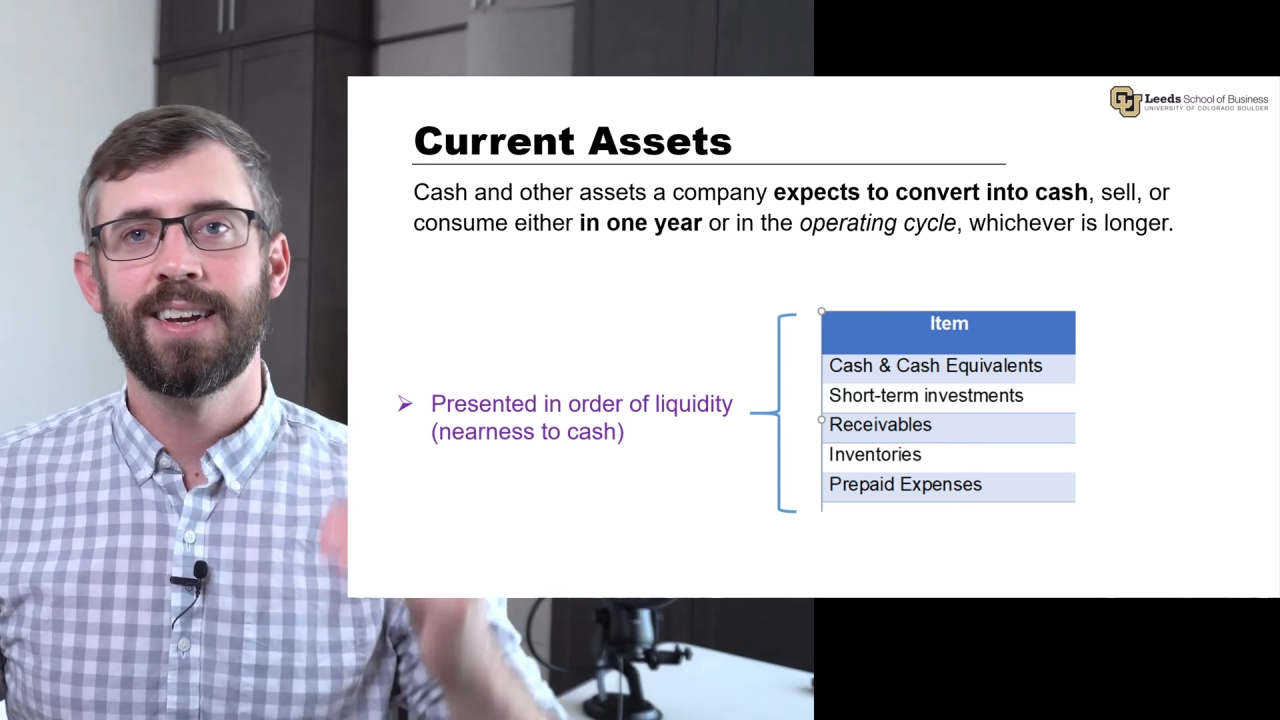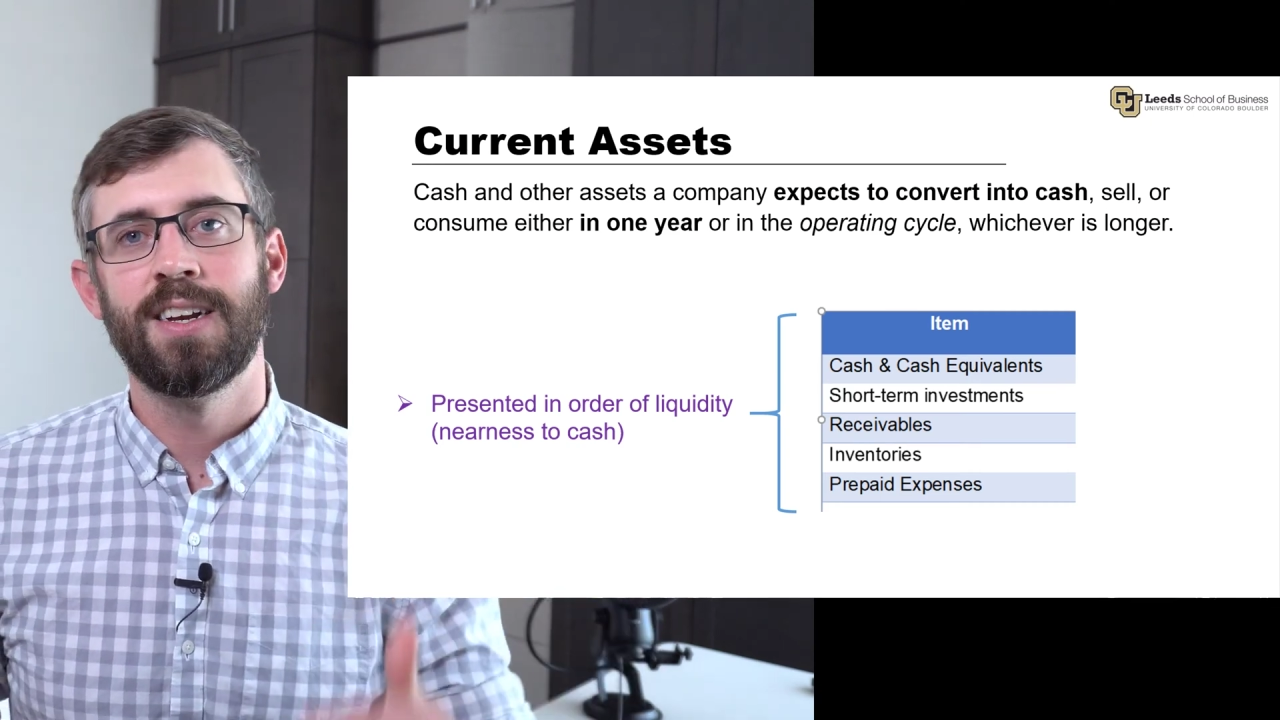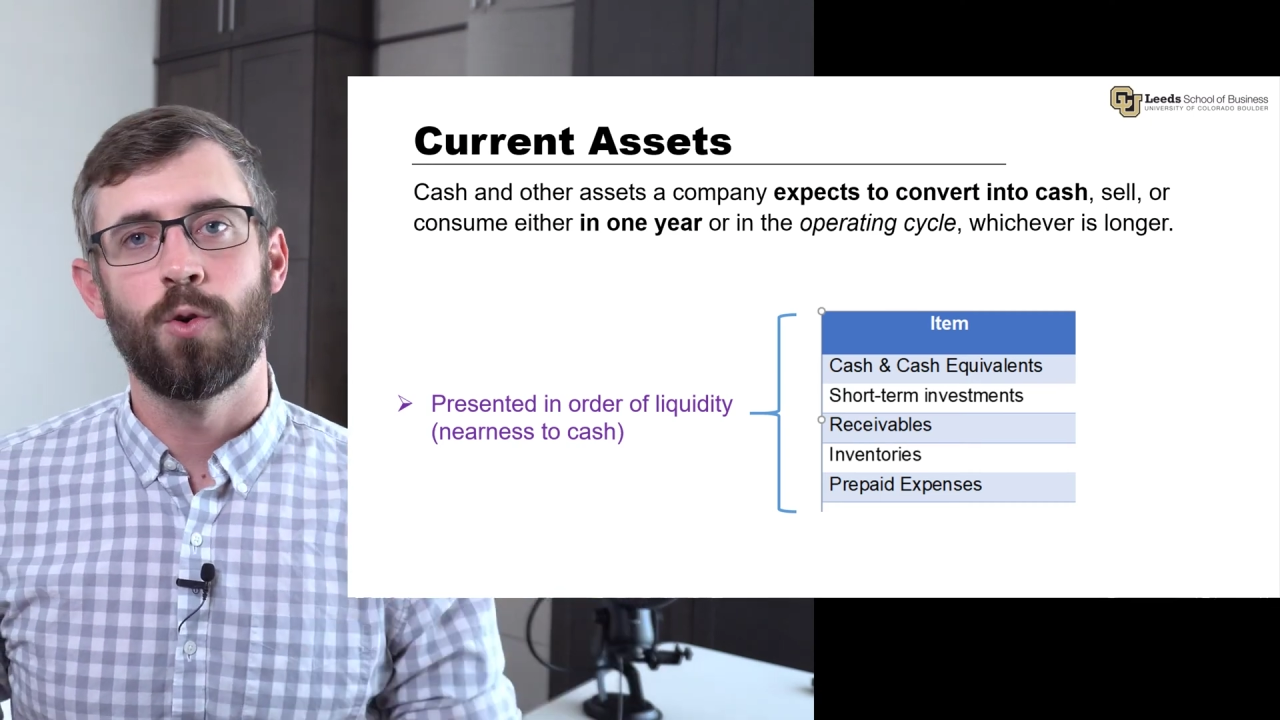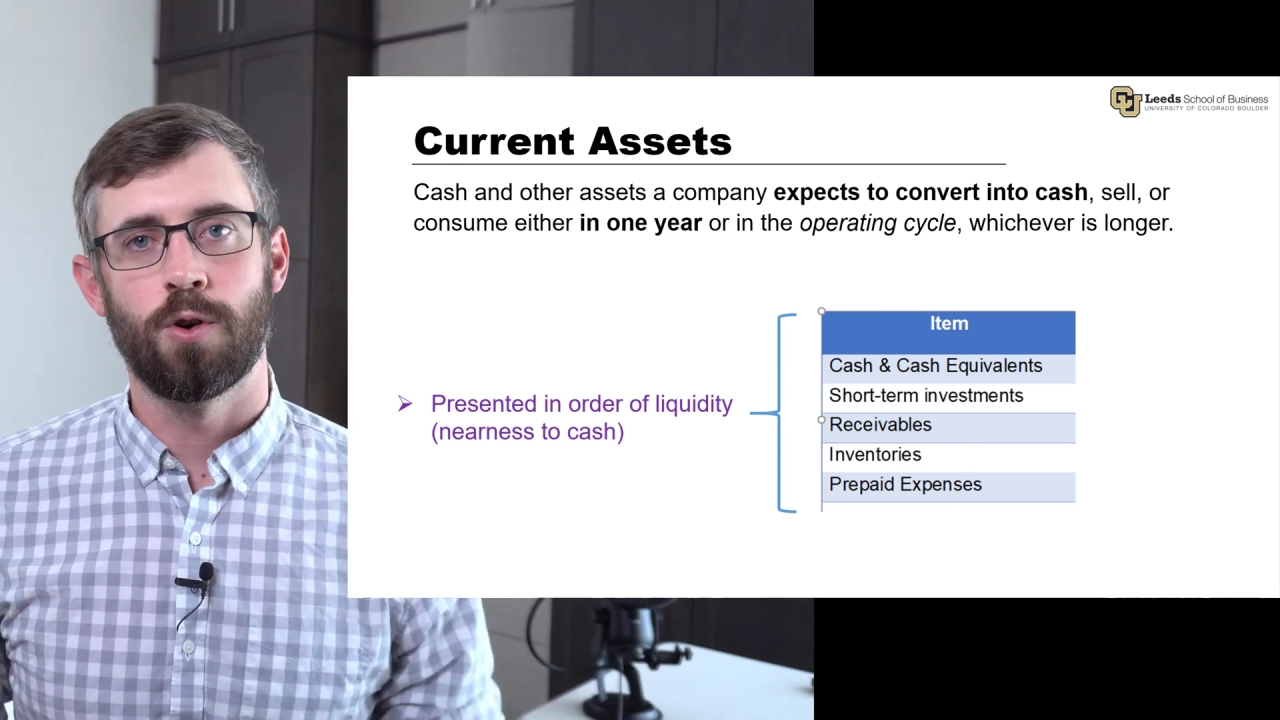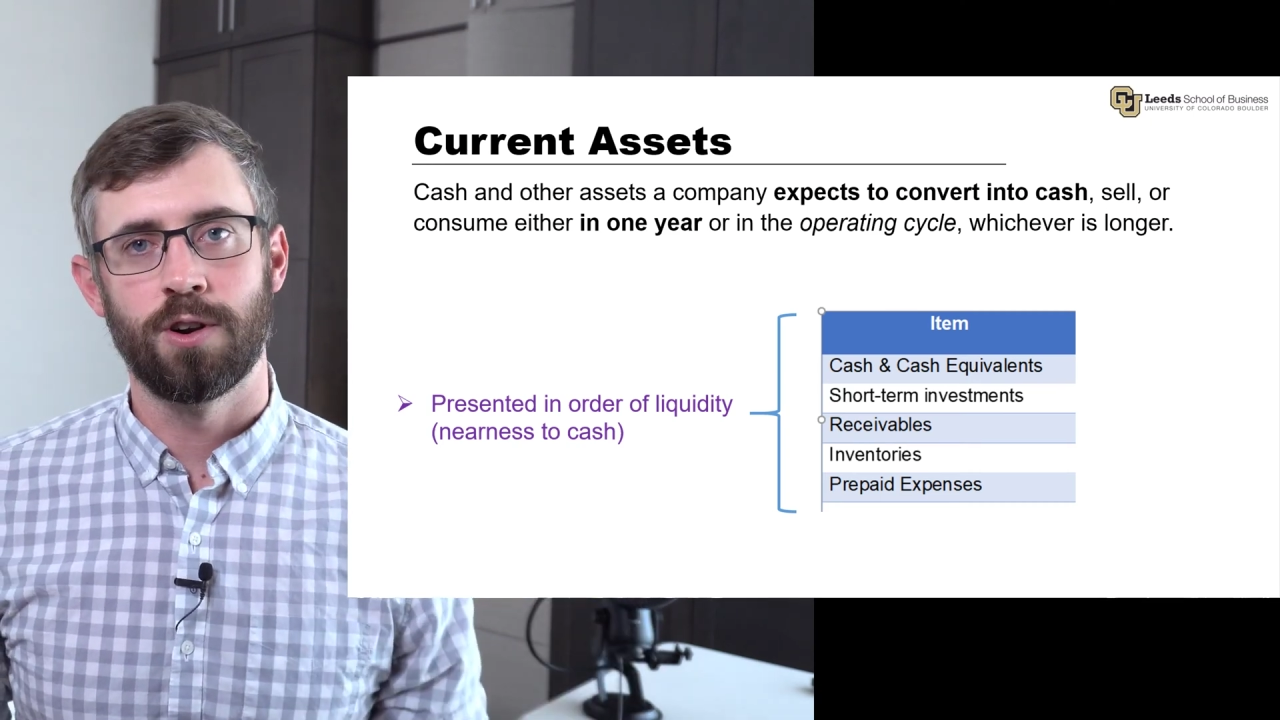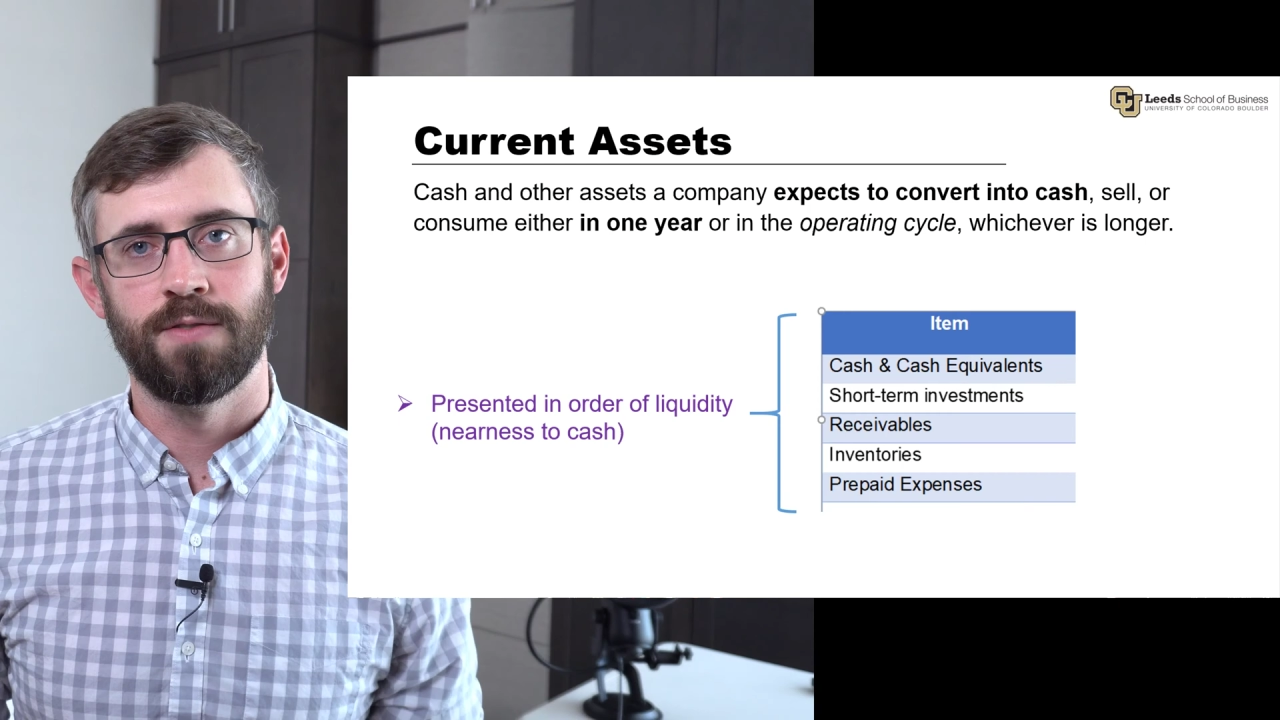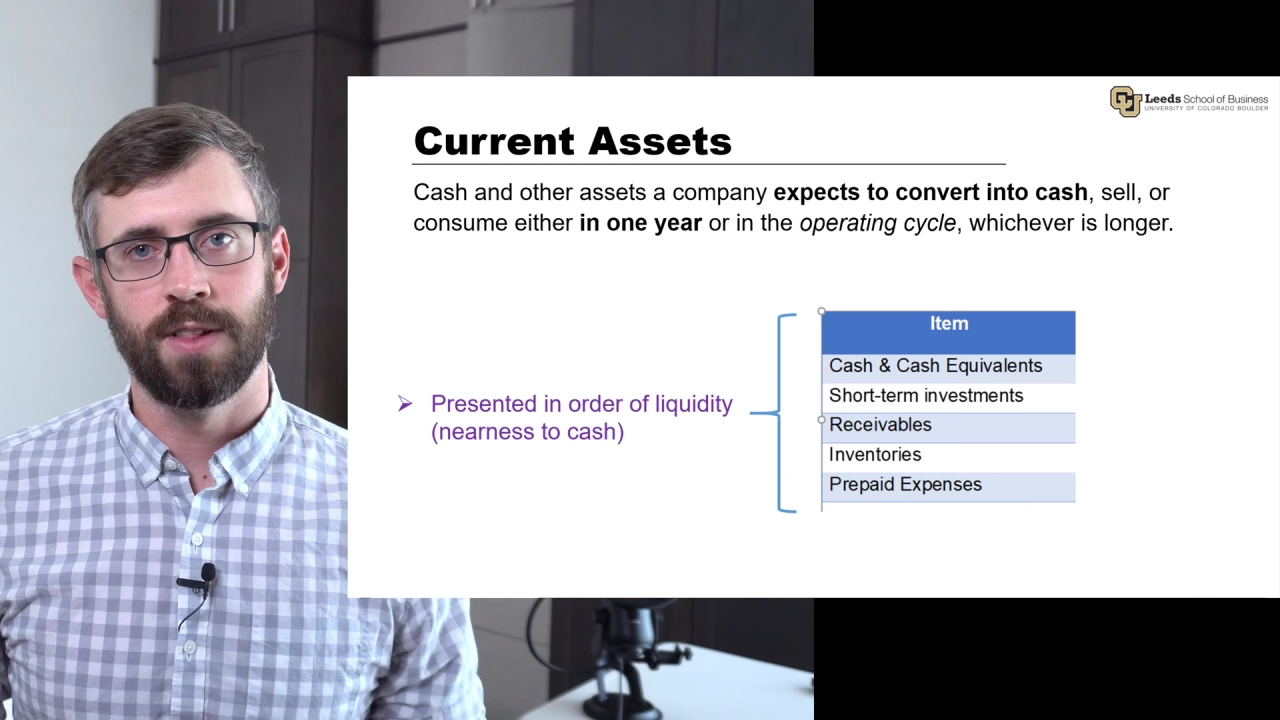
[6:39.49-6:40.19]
in order of